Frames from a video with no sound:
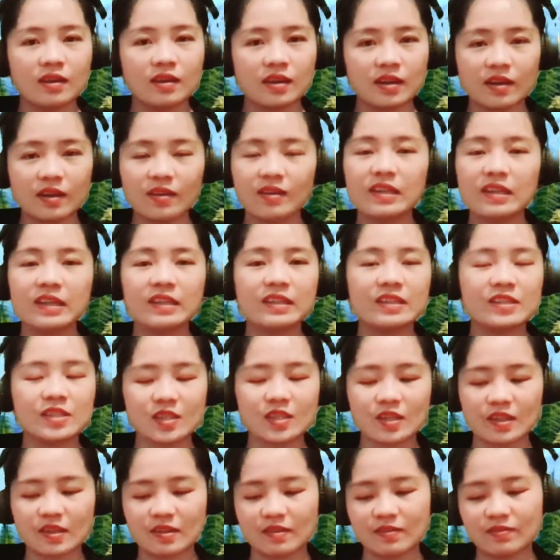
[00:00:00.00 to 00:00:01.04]
he really
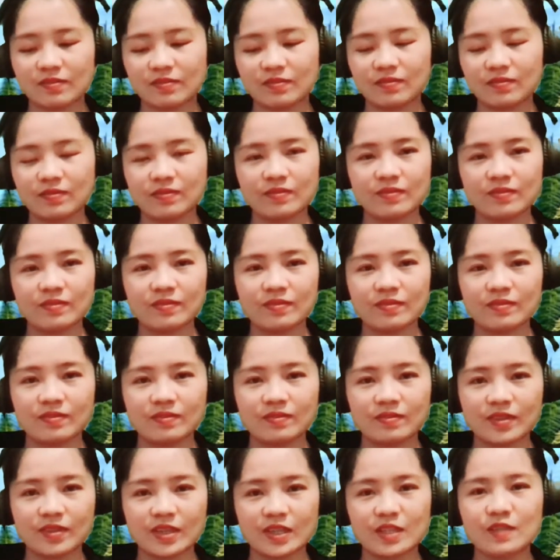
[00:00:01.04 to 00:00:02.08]
deserved
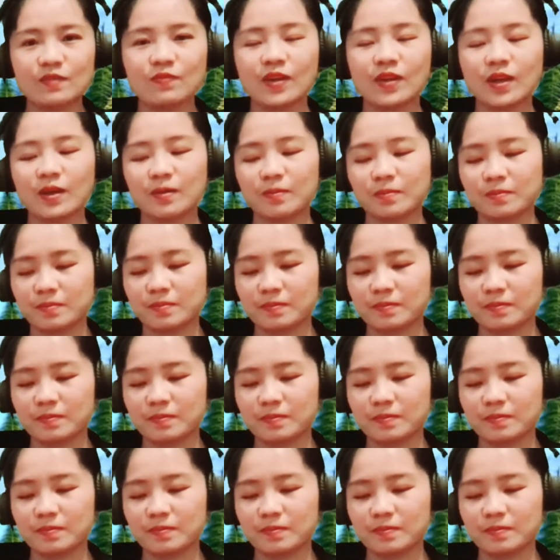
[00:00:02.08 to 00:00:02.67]
his fame.